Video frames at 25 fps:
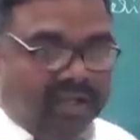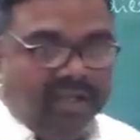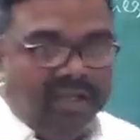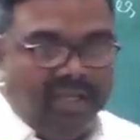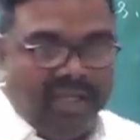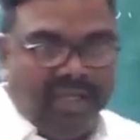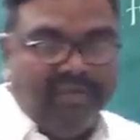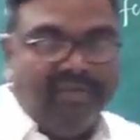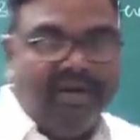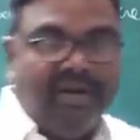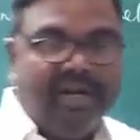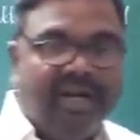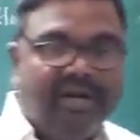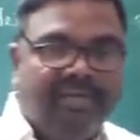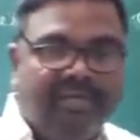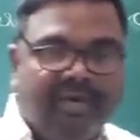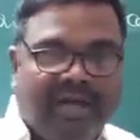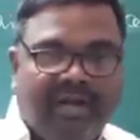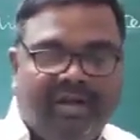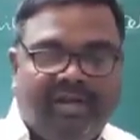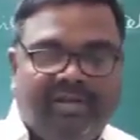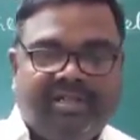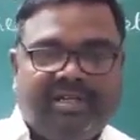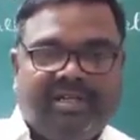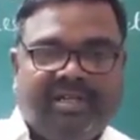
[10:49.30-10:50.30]
even in
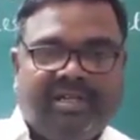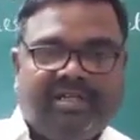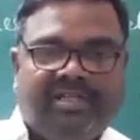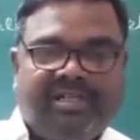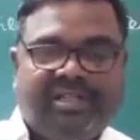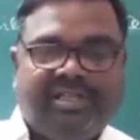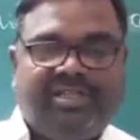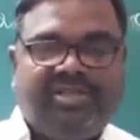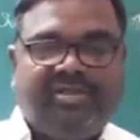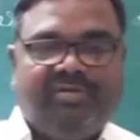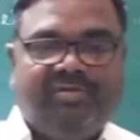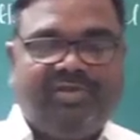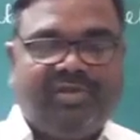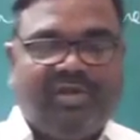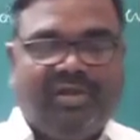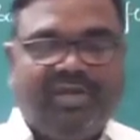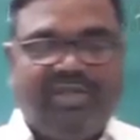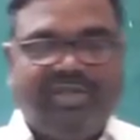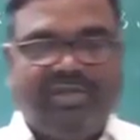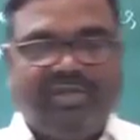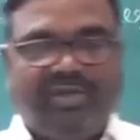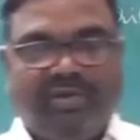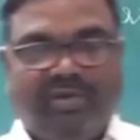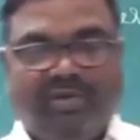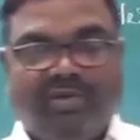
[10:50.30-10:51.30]
biological systems
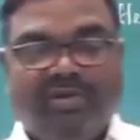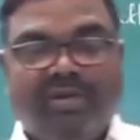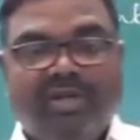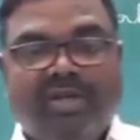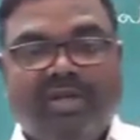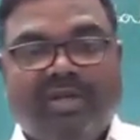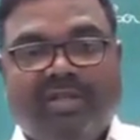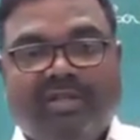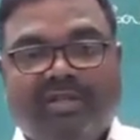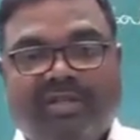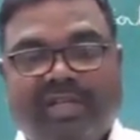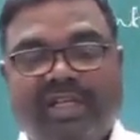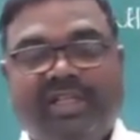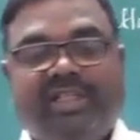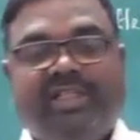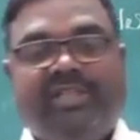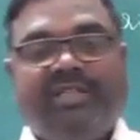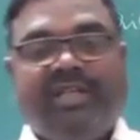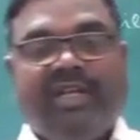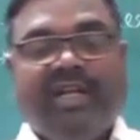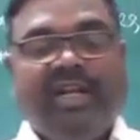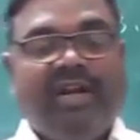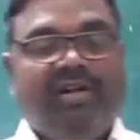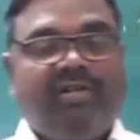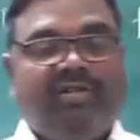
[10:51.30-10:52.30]
also, this
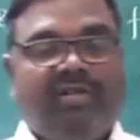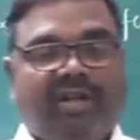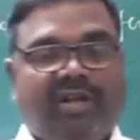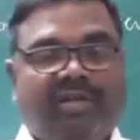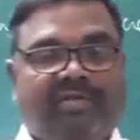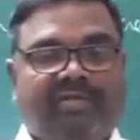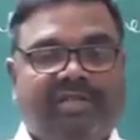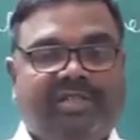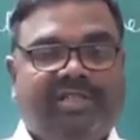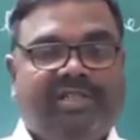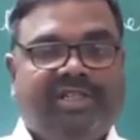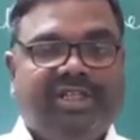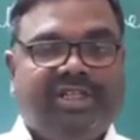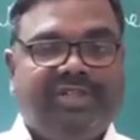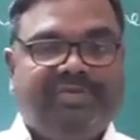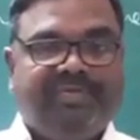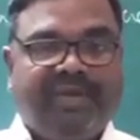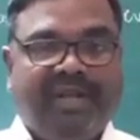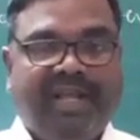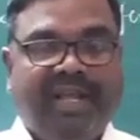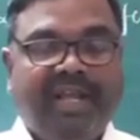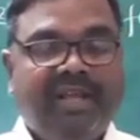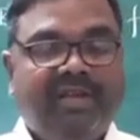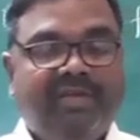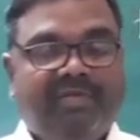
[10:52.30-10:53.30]
electrochemistry is
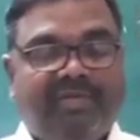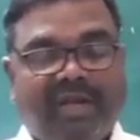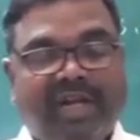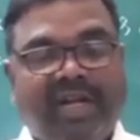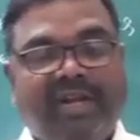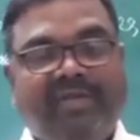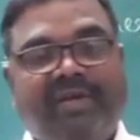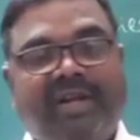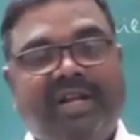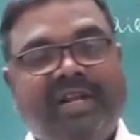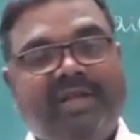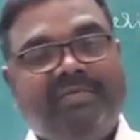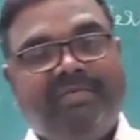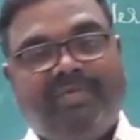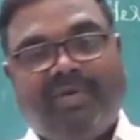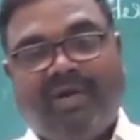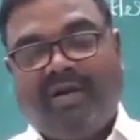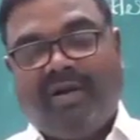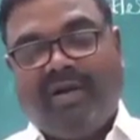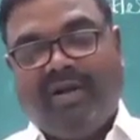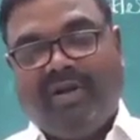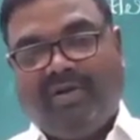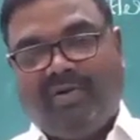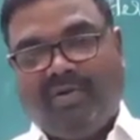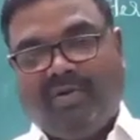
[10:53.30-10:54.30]
playing very, very
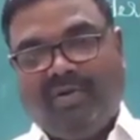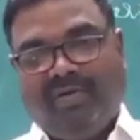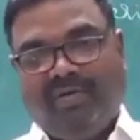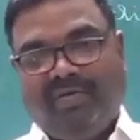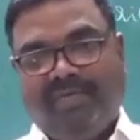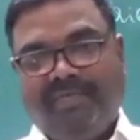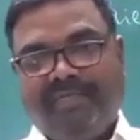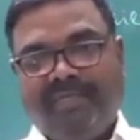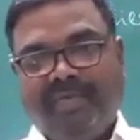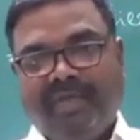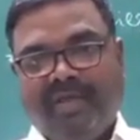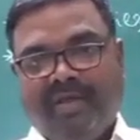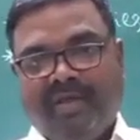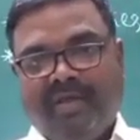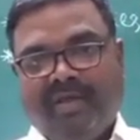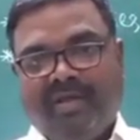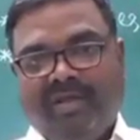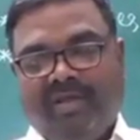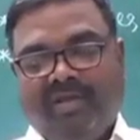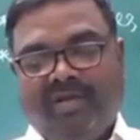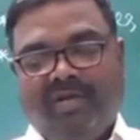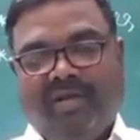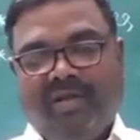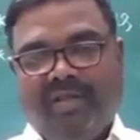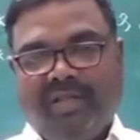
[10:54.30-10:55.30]
important role.
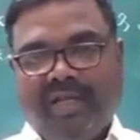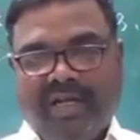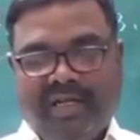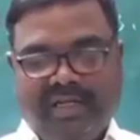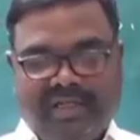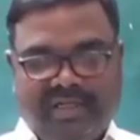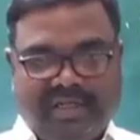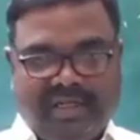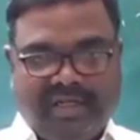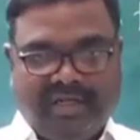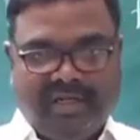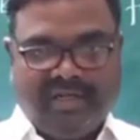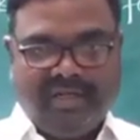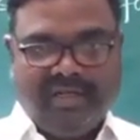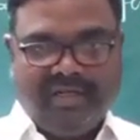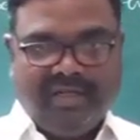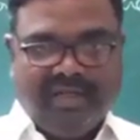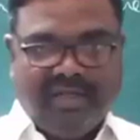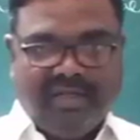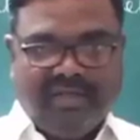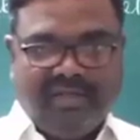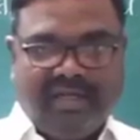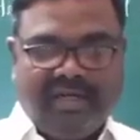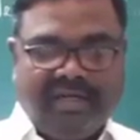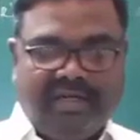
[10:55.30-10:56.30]

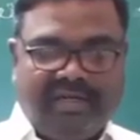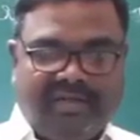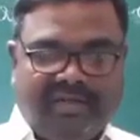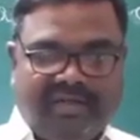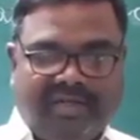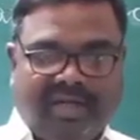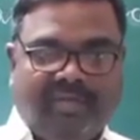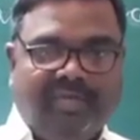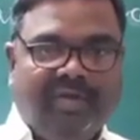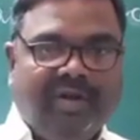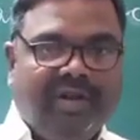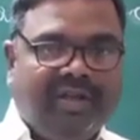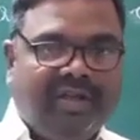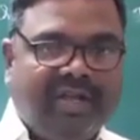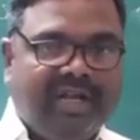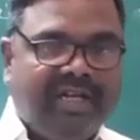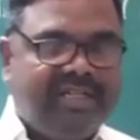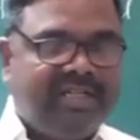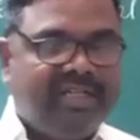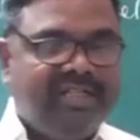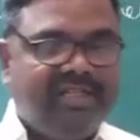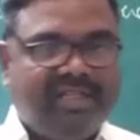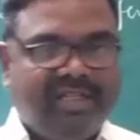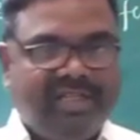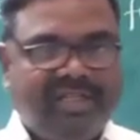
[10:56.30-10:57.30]
That
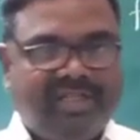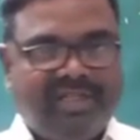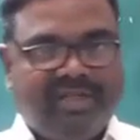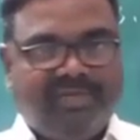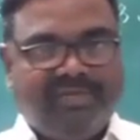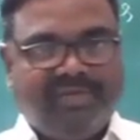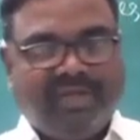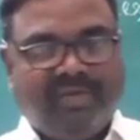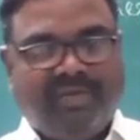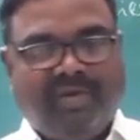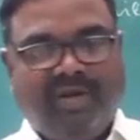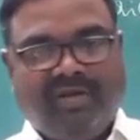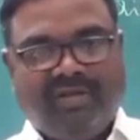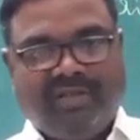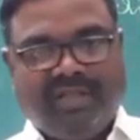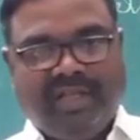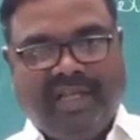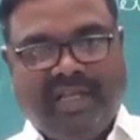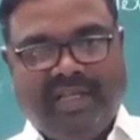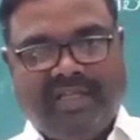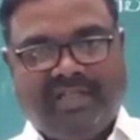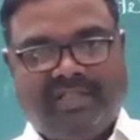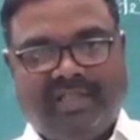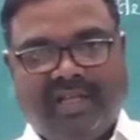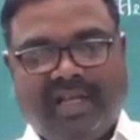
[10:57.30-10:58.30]
communication systems among
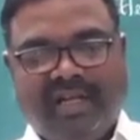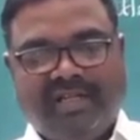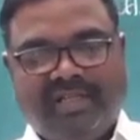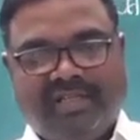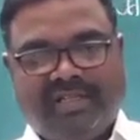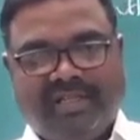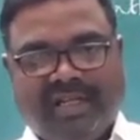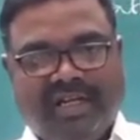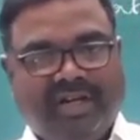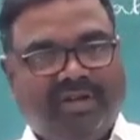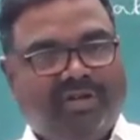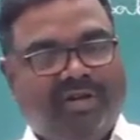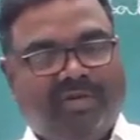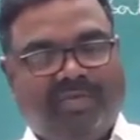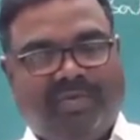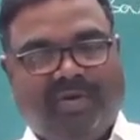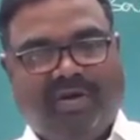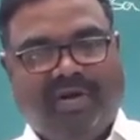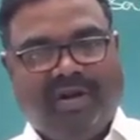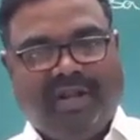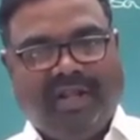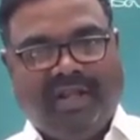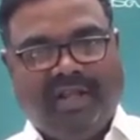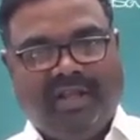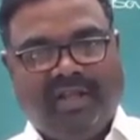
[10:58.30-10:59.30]
the cells in our
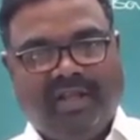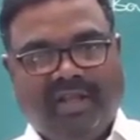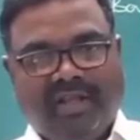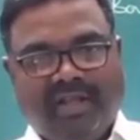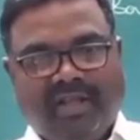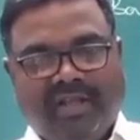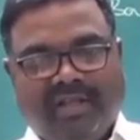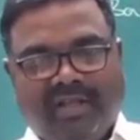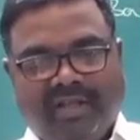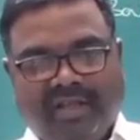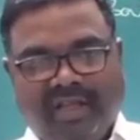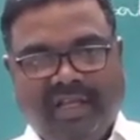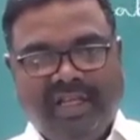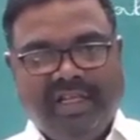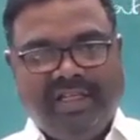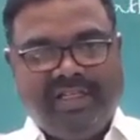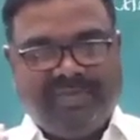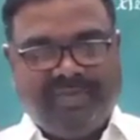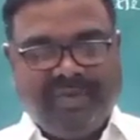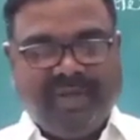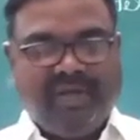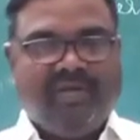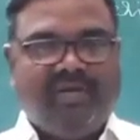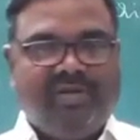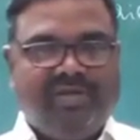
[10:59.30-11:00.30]
body is
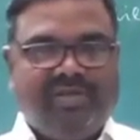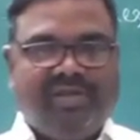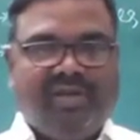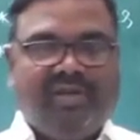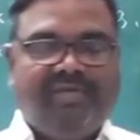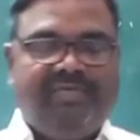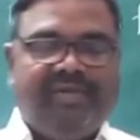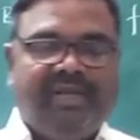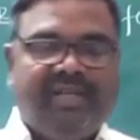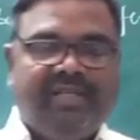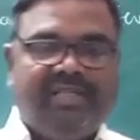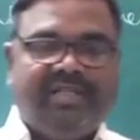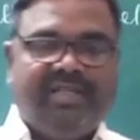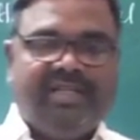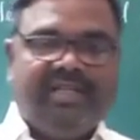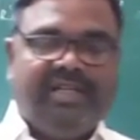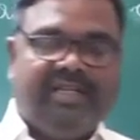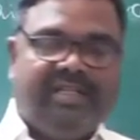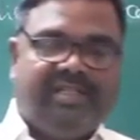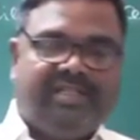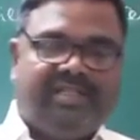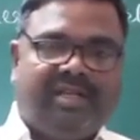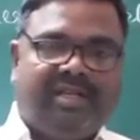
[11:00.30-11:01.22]
because of, yes, it is